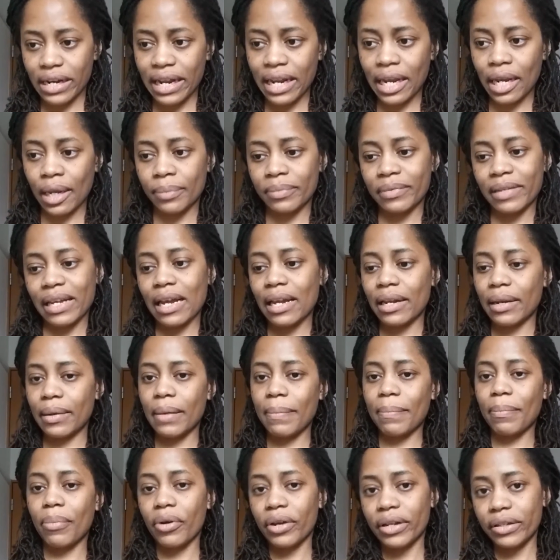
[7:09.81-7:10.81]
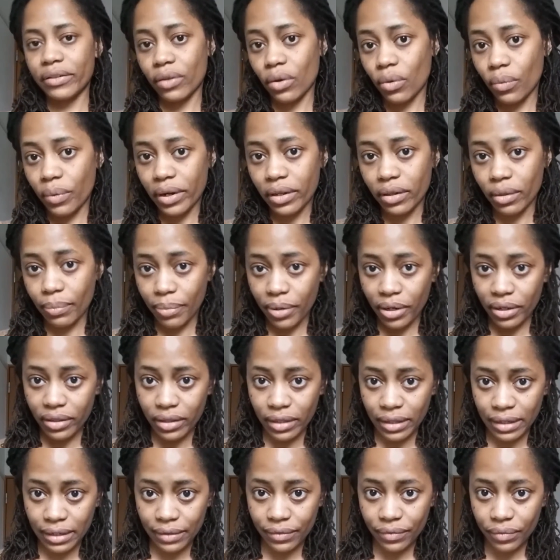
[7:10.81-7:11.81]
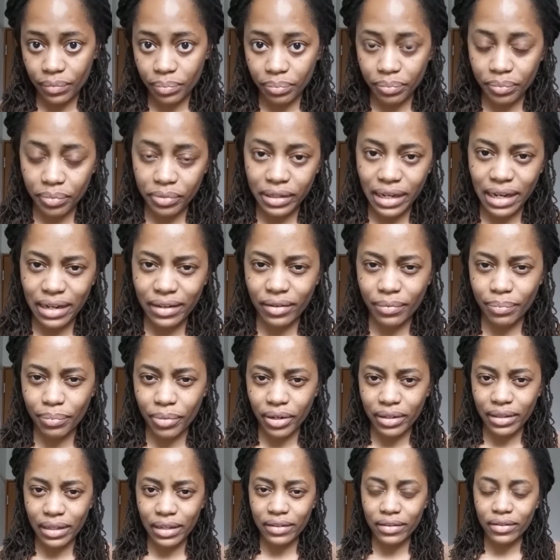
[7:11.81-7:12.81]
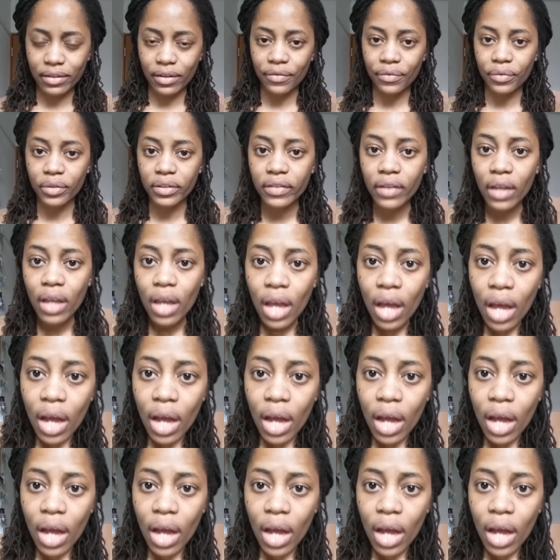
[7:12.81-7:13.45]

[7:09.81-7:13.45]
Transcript: names and then point out where the date of birth and stuff was.